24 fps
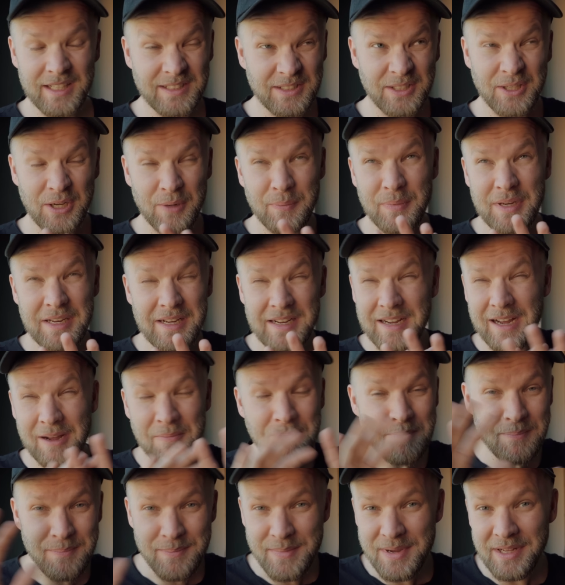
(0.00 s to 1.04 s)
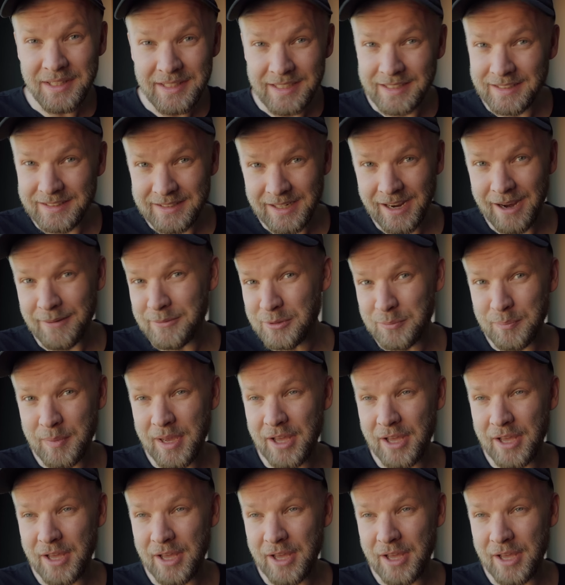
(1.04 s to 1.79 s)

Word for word: It's gonna be a million times